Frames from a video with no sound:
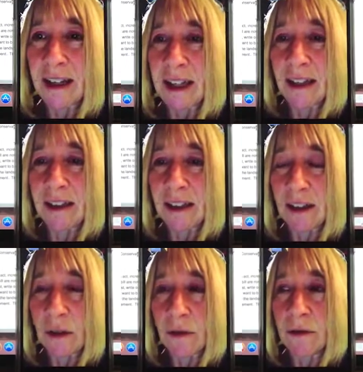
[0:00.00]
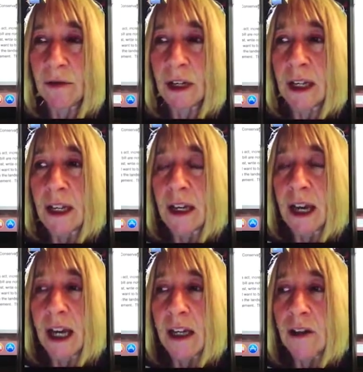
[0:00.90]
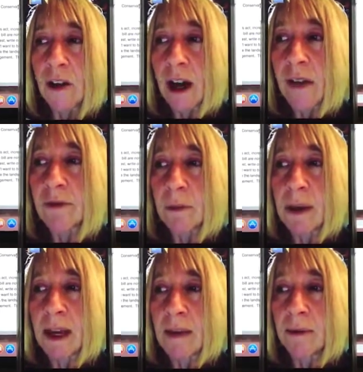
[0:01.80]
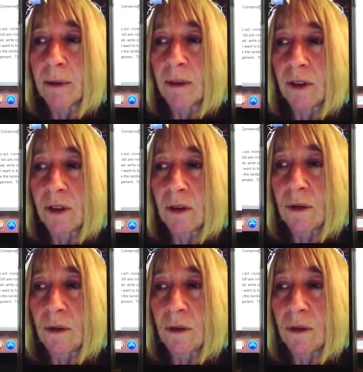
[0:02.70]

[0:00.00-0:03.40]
in stone, and you have to be able to